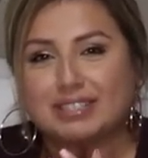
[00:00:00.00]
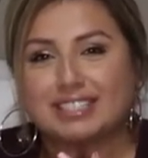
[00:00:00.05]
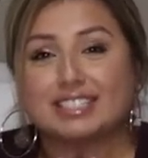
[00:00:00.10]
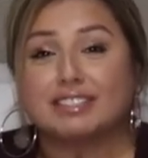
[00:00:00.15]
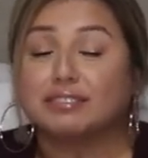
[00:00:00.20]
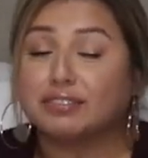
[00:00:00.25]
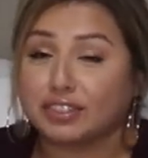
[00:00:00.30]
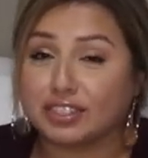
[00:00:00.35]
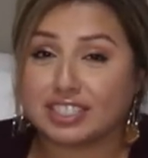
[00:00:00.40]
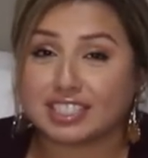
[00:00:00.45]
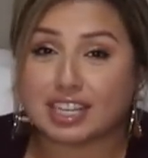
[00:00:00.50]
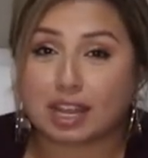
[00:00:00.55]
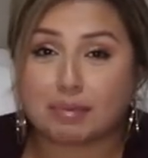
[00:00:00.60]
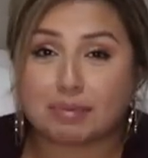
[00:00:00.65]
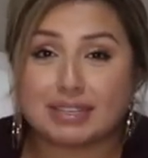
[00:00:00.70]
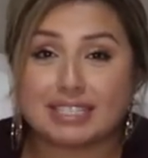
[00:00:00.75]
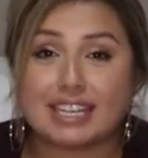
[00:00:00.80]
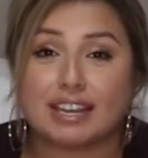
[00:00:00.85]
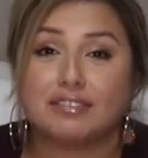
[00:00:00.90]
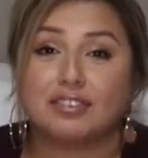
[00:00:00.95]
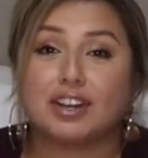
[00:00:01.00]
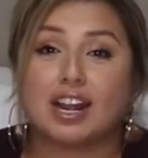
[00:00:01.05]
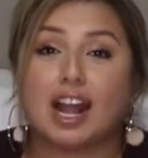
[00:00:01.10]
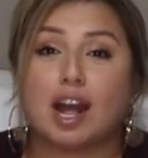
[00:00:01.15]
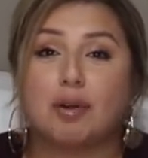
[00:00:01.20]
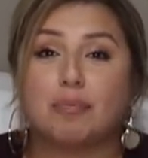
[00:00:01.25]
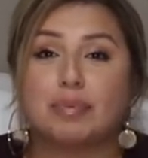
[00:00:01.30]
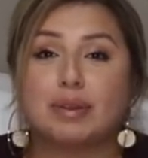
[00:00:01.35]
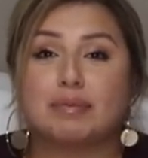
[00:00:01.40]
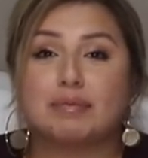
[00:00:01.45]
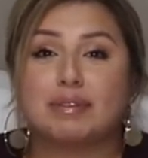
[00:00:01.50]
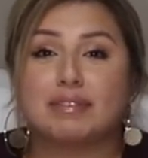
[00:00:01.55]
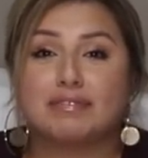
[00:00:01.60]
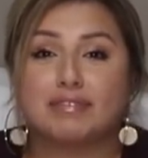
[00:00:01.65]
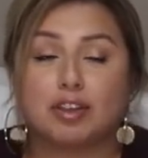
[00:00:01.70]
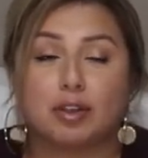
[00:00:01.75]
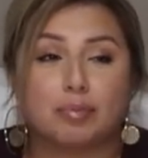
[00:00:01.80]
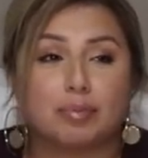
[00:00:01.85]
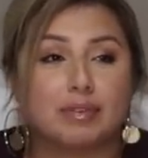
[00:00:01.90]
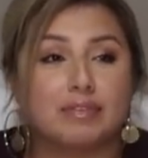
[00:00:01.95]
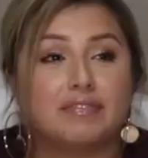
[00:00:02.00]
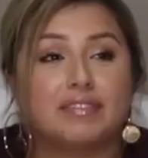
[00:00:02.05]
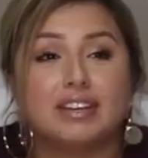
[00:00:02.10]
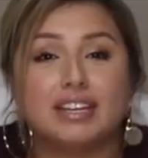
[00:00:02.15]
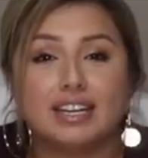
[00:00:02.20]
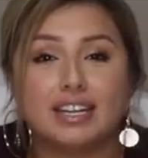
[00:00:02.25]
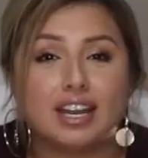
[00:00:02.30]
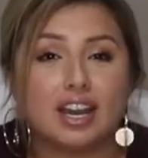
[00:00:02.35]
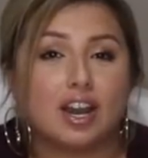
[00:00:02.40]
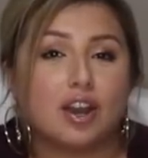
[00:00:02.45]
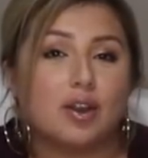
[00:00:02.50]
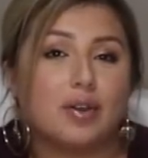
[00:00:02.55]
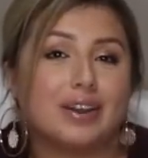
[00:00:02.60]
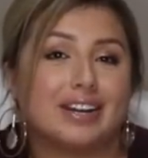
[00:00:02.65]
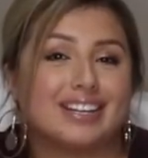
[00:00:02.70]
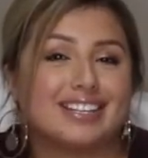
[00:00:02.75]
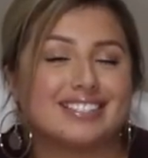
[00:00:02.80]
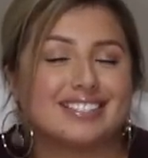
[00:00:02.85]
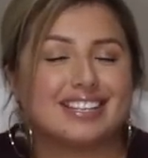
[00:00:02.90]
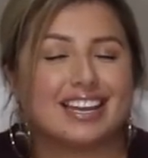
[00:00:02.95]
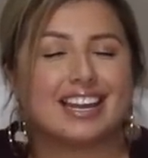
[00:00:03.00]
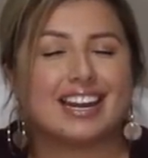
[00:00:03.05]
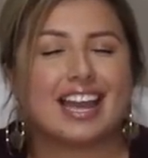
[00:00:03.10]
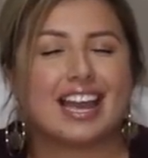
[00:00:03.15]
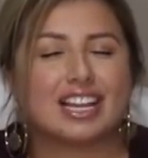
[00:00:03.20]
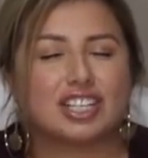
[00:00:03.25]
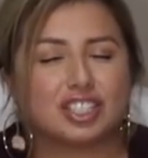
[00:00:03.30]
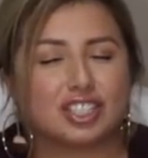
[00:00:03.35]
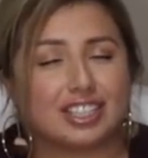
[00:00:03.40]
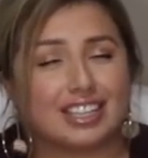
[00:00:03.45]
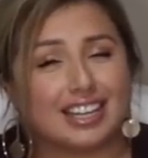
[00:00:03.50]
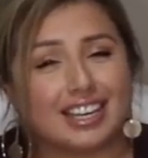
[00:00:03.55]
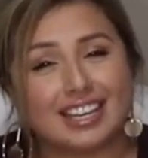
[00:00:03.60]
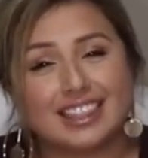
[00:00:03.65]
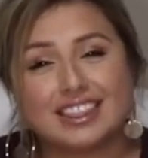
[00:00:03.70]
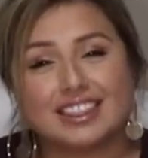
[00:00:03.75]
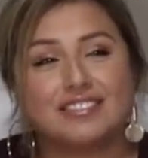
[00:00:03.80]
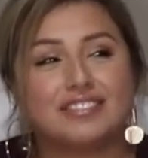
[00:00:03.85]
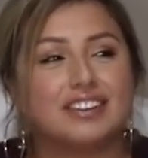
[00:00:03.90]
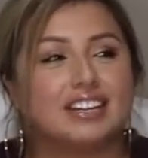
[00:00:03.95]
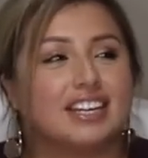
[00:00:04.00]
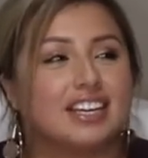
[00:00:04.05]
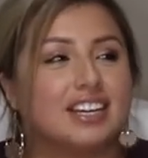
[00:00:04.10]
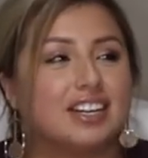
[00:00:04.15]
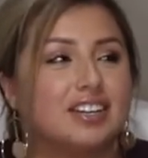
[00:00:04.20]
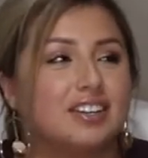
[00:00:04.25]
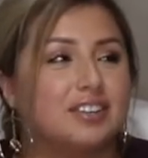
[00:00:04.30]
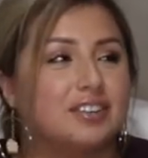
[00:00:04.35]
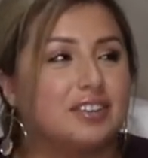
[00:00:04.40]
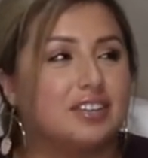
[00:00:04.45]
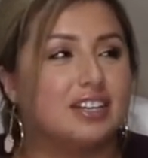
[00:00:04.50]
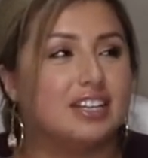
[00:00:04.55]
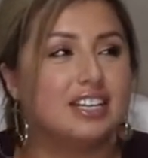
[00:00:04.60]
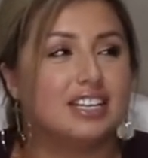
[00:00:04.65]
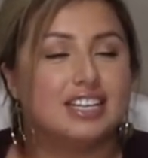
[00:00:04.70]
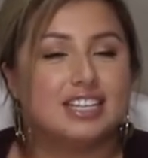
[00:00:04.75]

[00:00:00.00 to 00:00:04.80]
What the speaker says: It's the first time he's ever helping me film a video and he's not actually in the video.